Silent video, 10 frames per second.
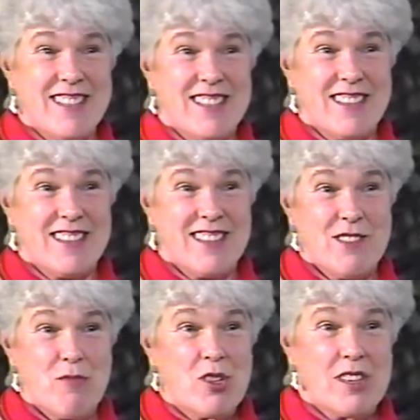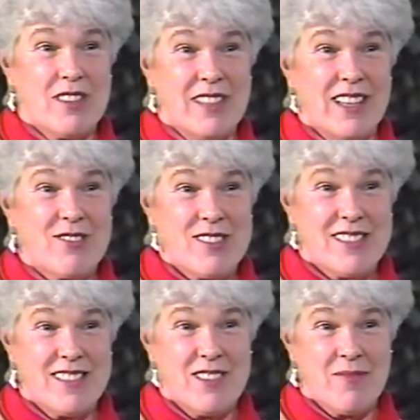She's musical and
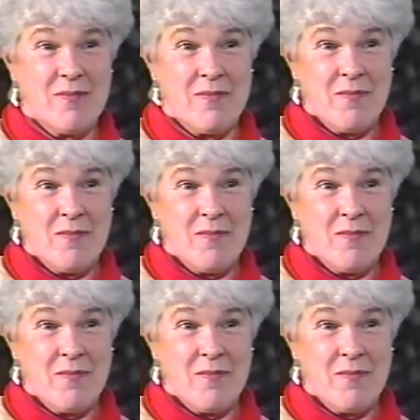interested in. If you